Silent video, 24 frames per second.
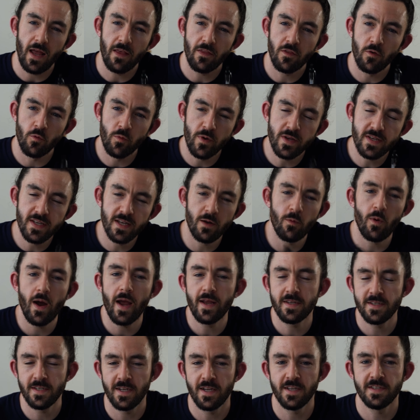The reason why
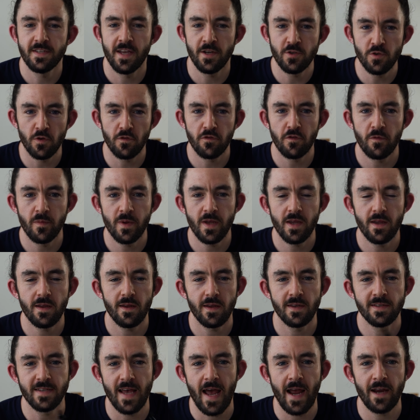it's an essential for me
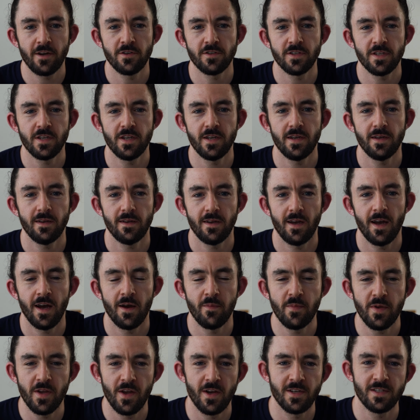is actually
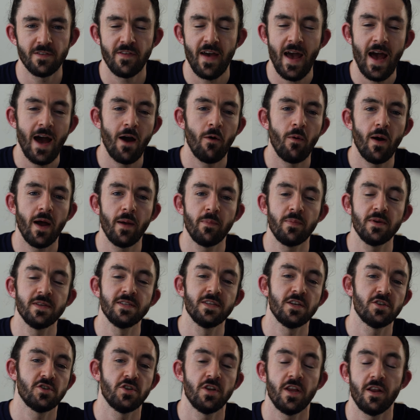because of how I
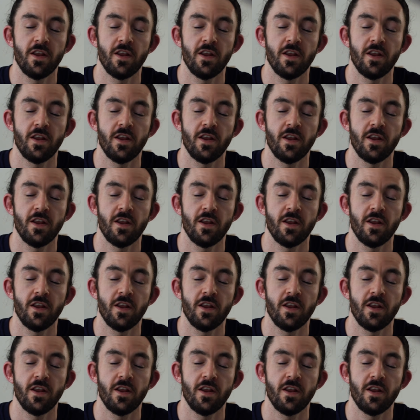position